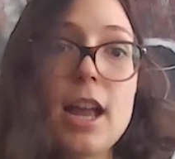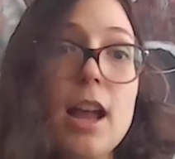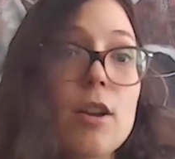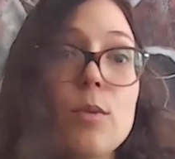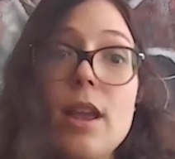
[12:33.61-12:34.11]

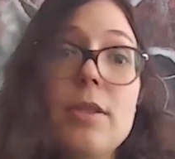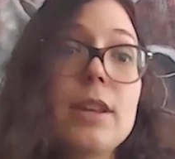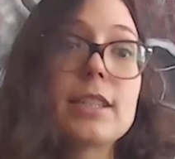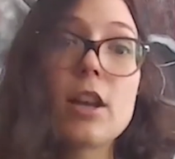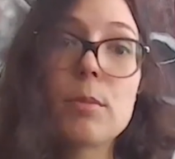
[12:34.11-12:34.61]
and
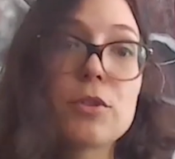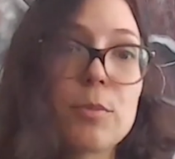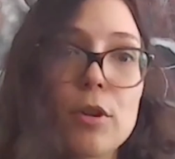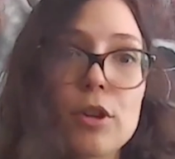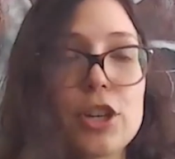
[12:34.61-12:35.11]
these types
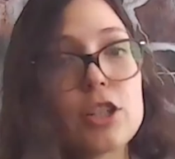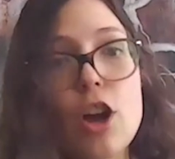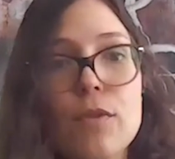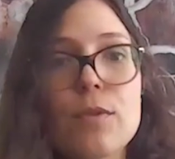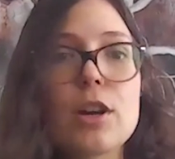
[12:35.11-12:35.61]
of projects
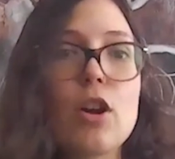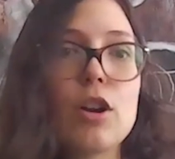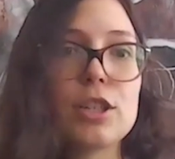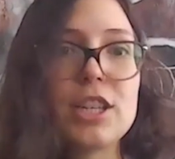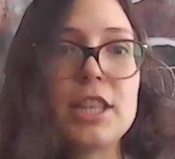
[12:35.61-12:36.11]
often
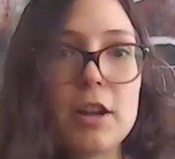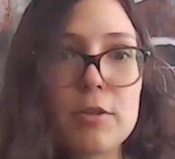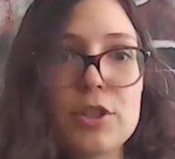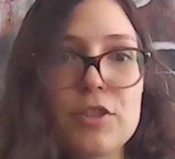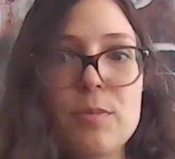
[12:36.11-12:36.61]
cost in the
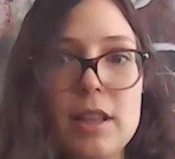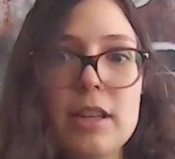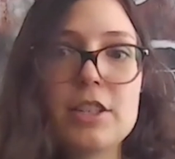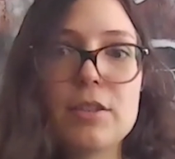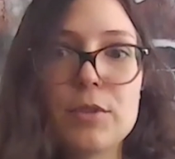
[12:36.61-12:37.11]
hundreds of
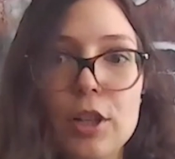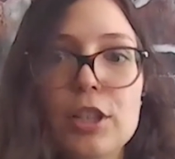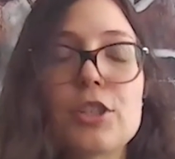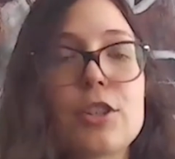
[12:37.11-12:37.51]
millions of dollars.